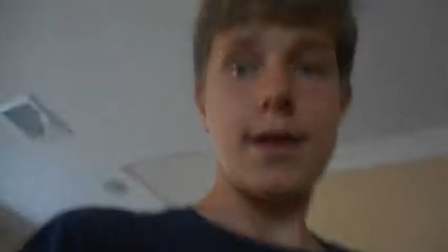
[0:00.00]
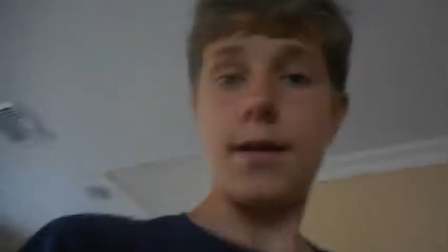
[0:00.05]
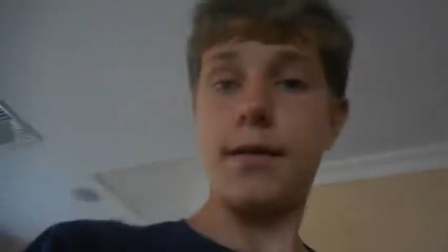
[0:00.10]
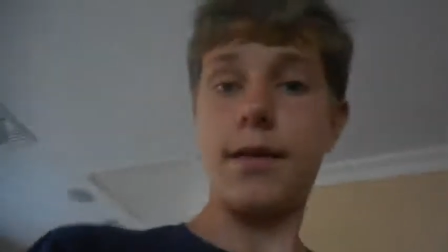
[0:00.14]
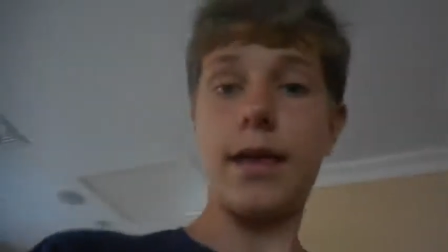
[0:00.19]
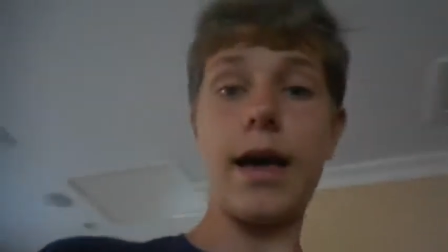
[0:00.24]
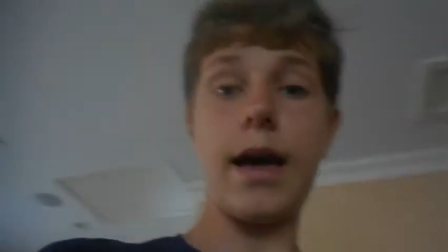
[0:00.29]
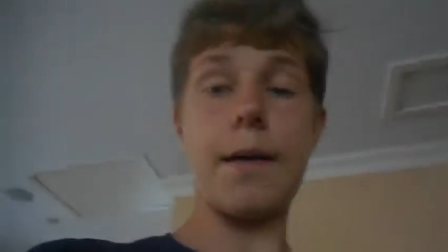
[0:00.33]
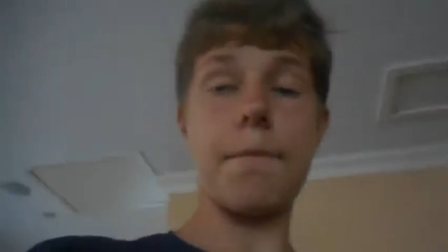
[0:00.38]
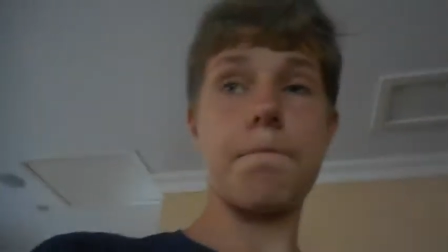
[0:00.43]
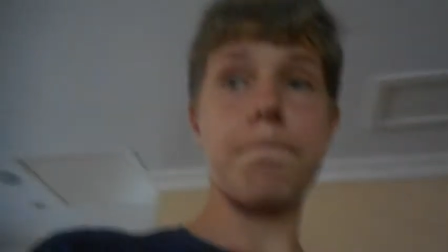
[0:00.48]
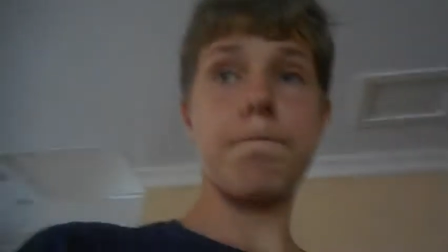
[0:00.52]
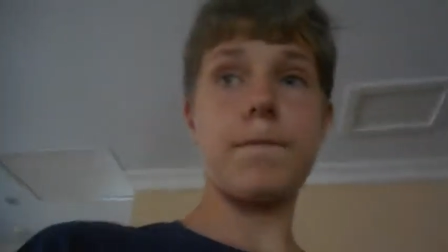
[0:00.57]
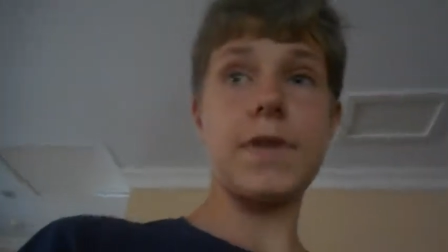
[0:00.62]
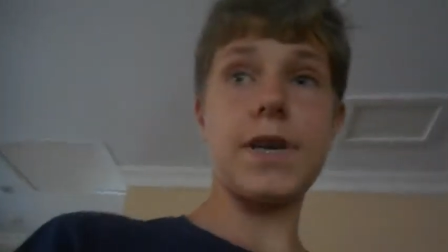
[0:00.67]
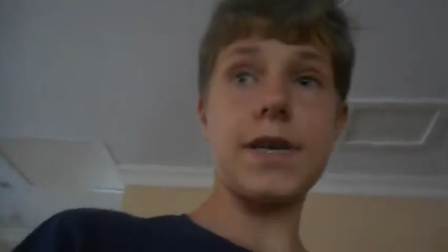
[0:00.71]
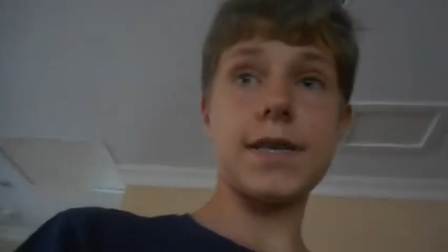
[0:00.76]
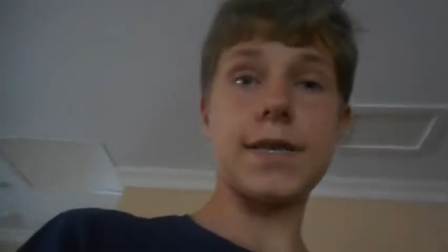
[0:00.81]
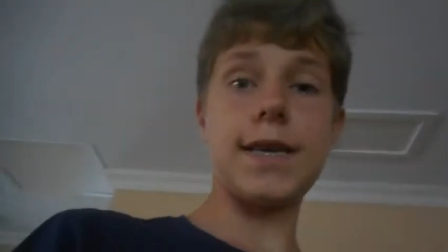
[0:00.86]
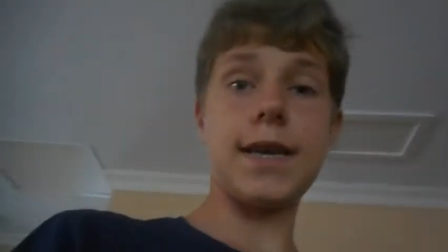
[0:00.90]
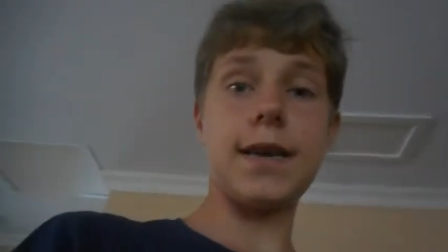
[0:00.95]
yeah,
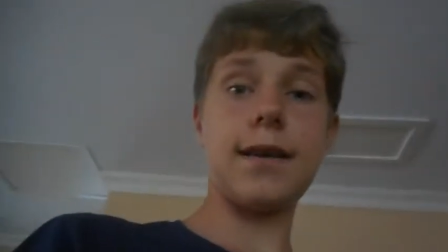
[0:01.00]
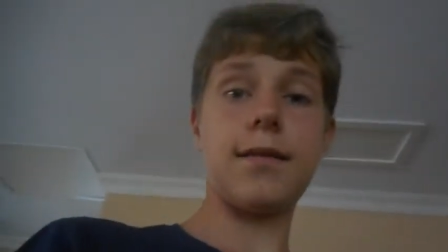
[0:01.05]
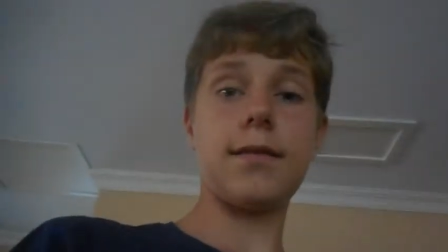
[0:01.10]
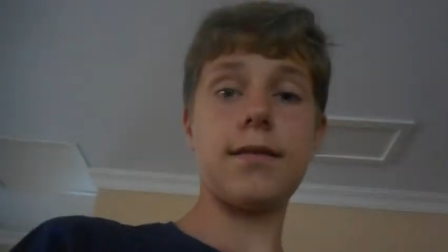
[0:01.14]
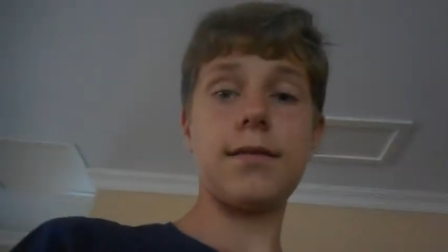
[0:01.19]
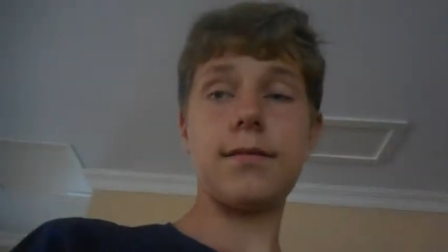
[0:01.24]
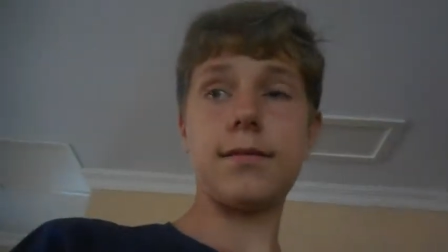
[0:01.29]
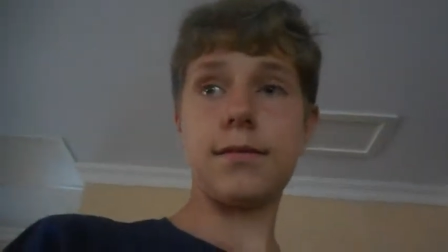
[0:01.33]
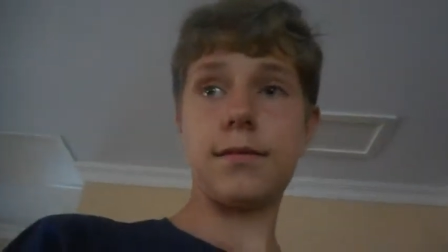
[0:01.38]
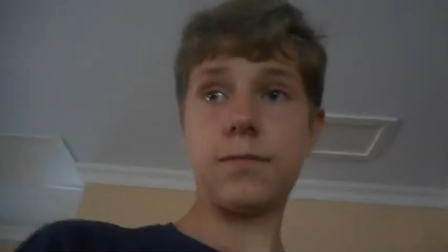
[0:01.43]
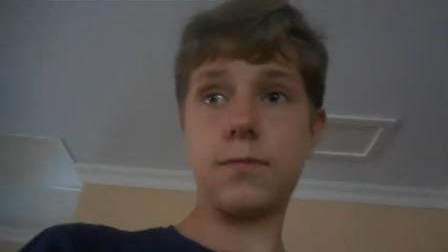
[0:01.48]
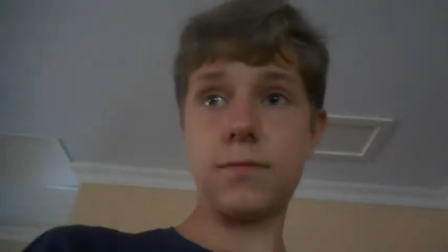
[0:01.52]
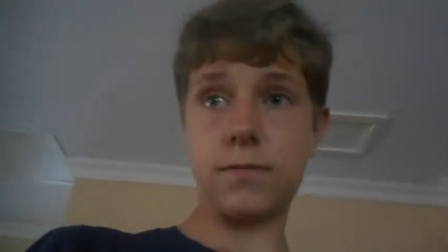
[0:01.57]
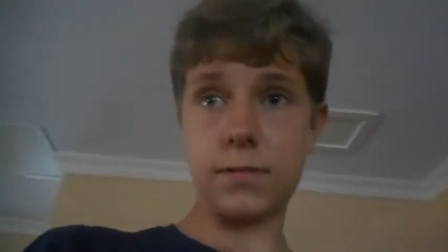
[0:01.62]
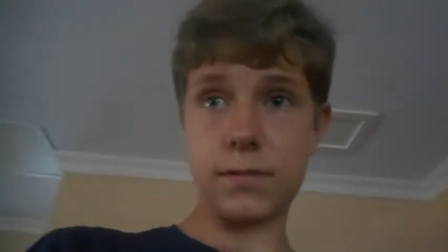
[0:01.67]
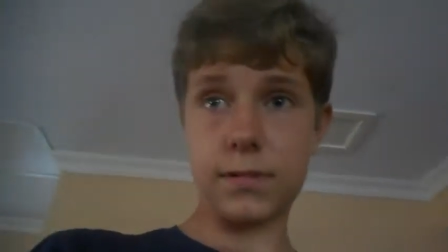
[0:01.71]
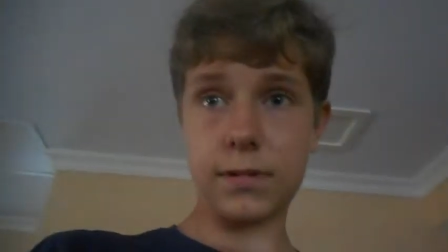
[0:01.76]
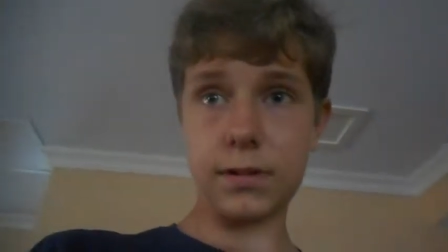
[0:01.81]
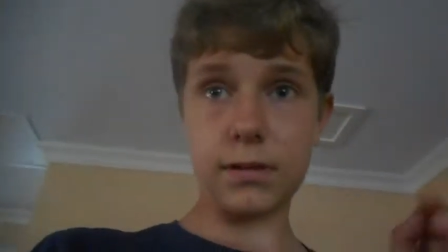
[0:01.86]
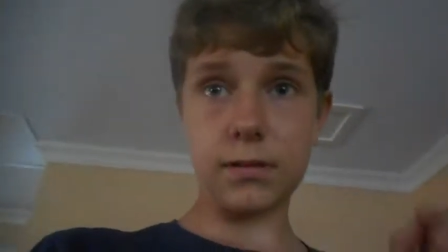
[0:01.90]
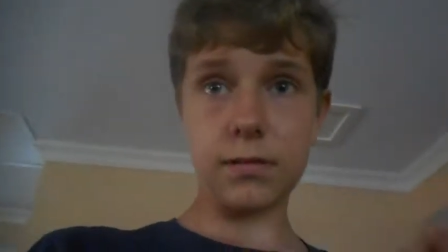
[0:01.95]
I'll see
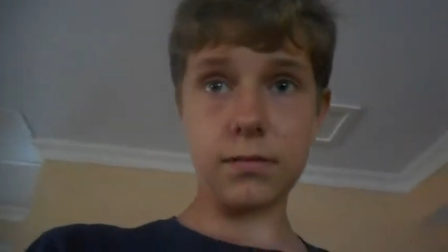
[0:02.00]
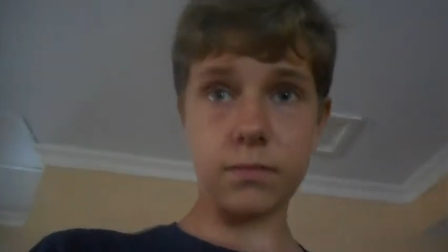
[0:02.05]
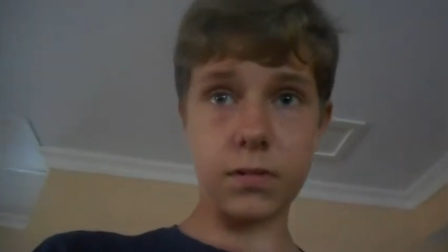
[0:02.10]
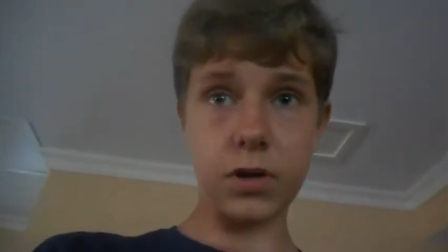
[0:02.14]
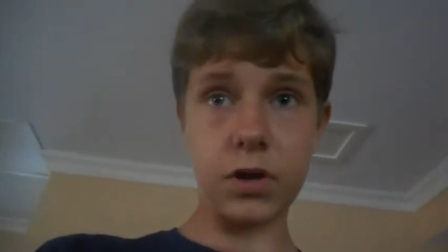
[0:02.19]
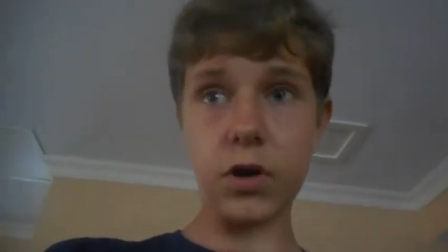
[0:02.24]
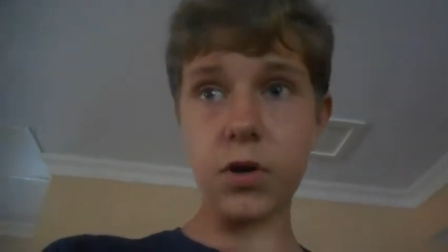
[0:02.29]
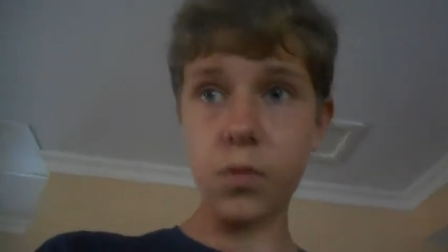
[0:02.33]
you